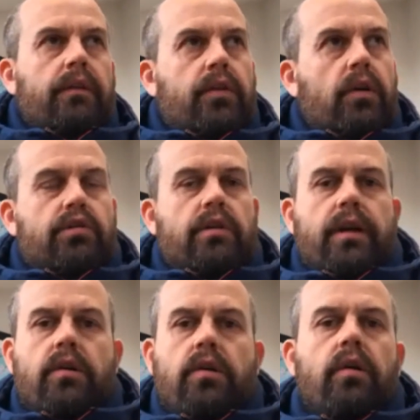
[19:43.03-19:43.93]
trying to
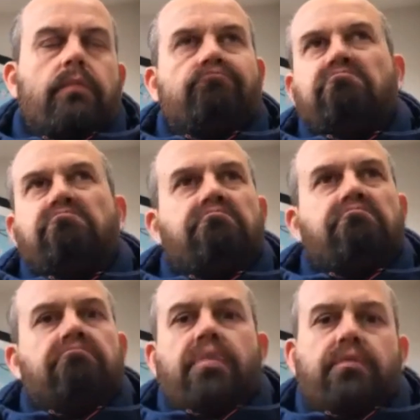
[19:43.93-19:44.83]
cut
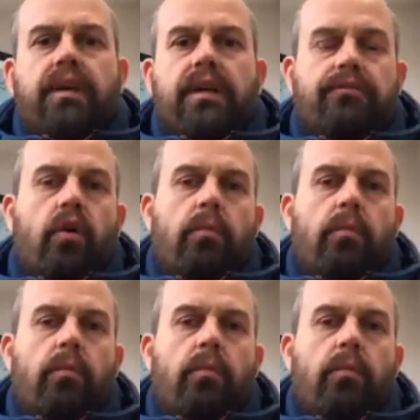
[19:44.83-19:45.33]
3-4